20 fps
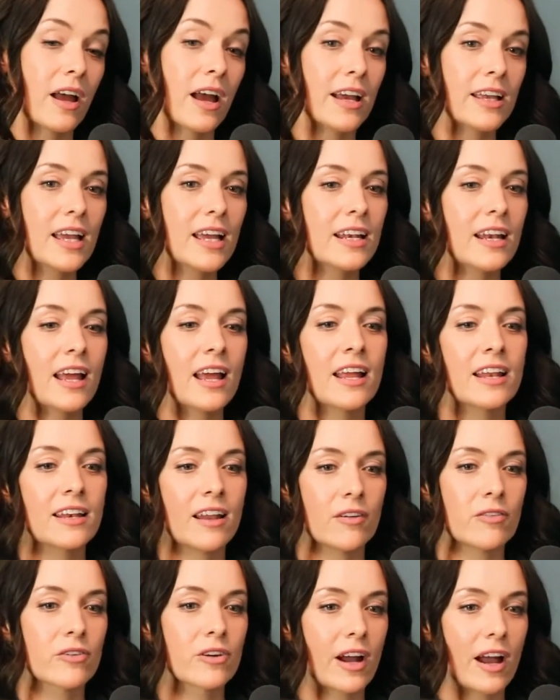again,
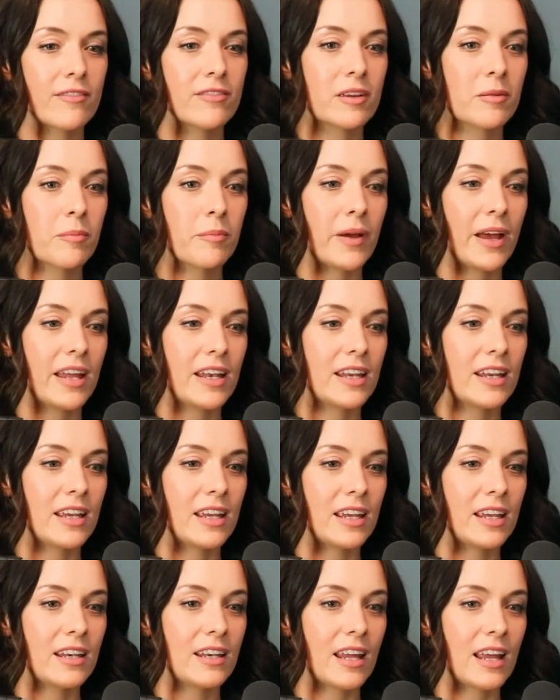never having been
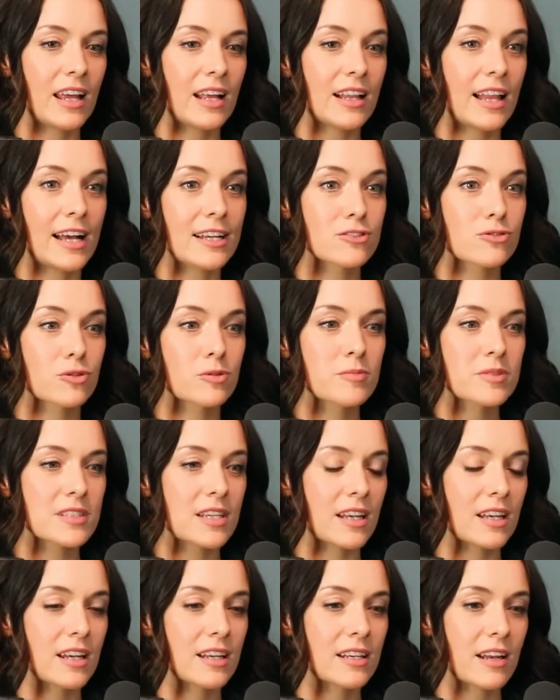in a classroom
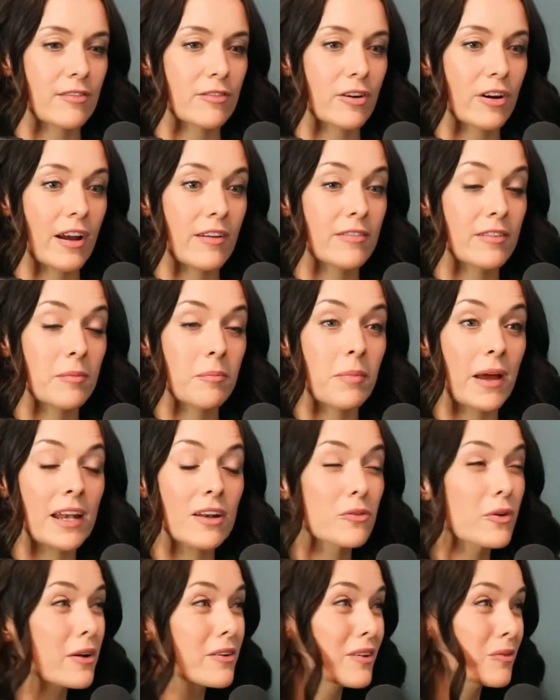setting, never having been
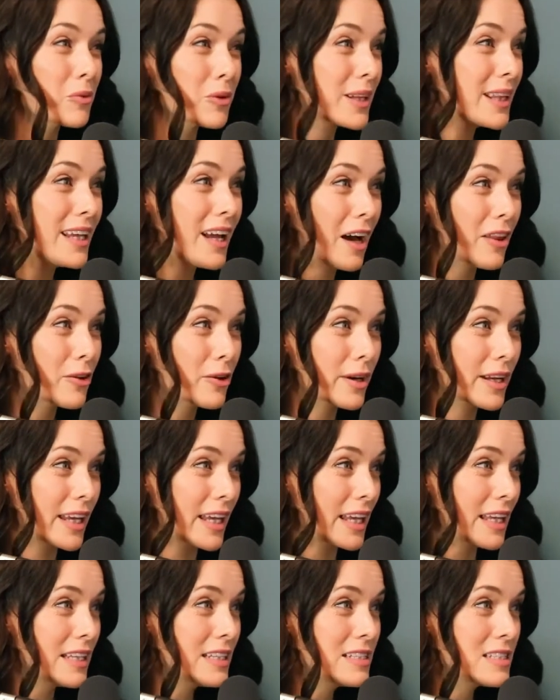around really other
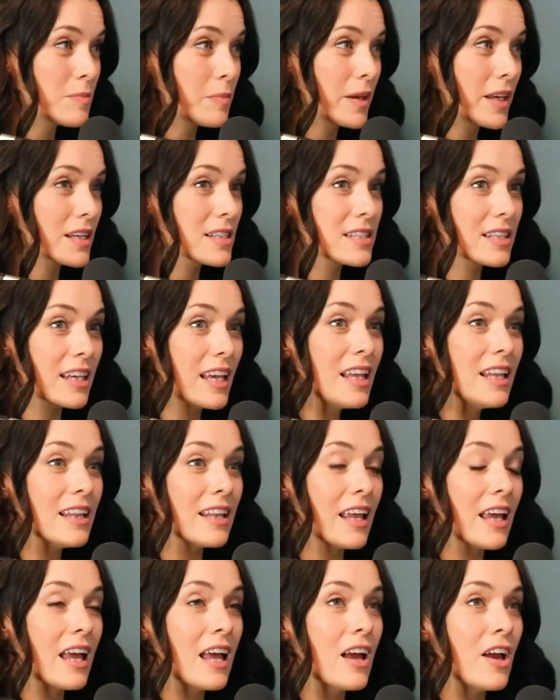kids, because
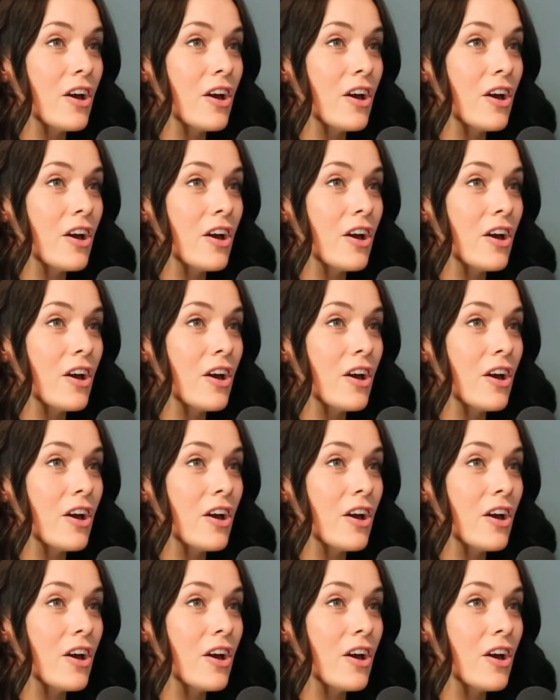again,